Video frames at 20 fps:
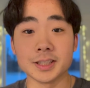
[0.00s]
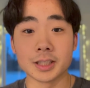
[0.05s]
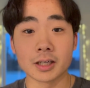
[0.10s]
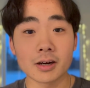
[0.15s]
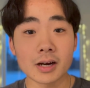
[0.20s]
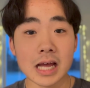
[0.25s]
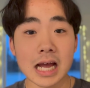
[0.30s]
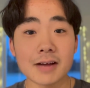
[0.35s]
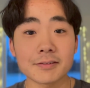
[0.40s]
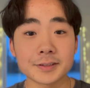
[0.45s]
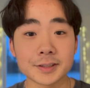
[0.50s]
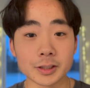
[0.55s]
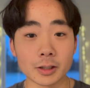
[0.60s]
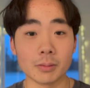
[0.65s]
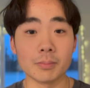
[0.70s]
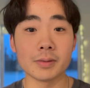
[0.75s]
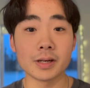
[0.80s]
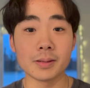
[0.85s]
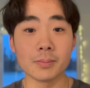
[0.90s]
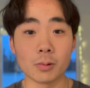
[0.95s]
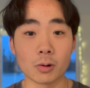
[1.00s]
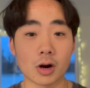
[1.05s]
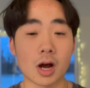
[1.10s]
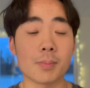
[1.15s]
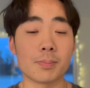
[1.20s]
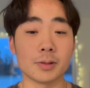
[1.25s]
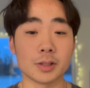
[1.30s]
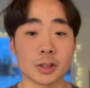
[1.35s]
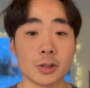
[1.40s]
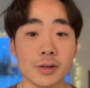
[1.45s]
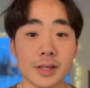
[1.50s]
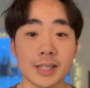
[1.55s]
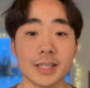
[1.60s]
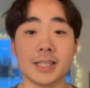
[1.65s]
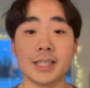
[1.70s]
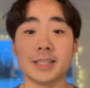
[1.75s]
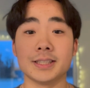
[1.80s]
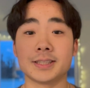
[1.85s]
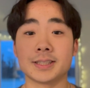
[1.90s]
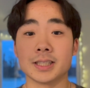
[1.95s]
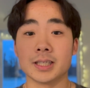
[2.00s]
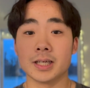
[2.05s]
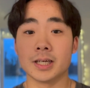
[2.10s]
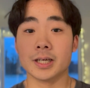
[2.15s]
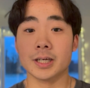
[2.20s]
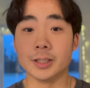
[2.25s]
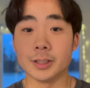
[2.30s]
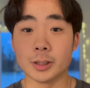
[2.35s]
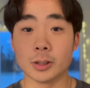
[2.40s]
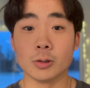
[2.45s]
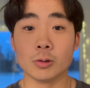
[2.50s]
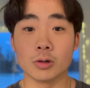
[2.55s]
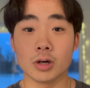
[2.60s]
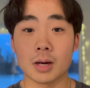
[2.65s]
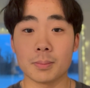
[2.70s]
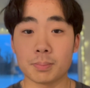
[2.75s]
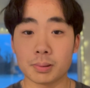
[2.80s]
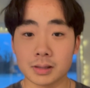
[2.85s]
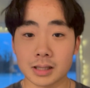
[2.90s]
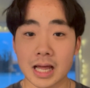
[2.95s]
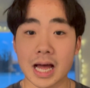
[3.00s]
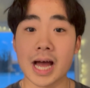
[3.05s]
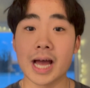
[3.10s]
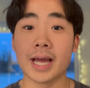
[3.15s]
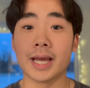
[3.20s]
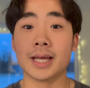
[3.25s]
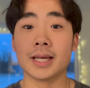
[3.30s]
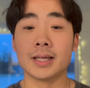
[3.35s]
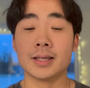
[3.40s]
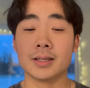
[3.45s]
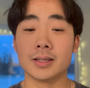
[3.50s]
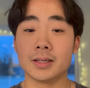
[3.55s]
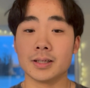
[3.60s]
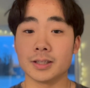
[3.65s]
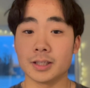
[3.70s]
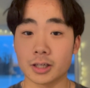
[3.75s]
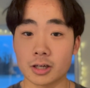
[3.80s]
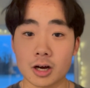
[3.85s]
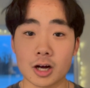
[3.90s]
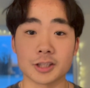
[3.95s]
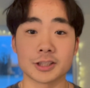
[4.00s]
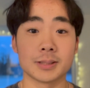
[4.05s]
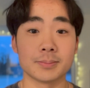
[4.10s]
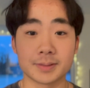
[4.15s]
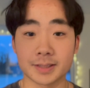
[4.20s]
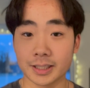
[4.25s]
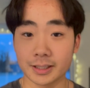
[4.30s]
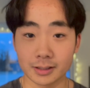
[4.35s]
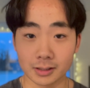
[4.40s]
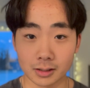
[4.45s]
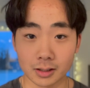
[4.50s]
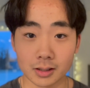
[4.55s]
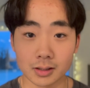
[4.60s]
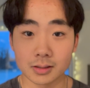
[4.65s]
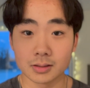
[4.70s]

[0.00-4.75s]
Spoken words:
you're gonna have so many more opportunities to apply the concepts that you learn.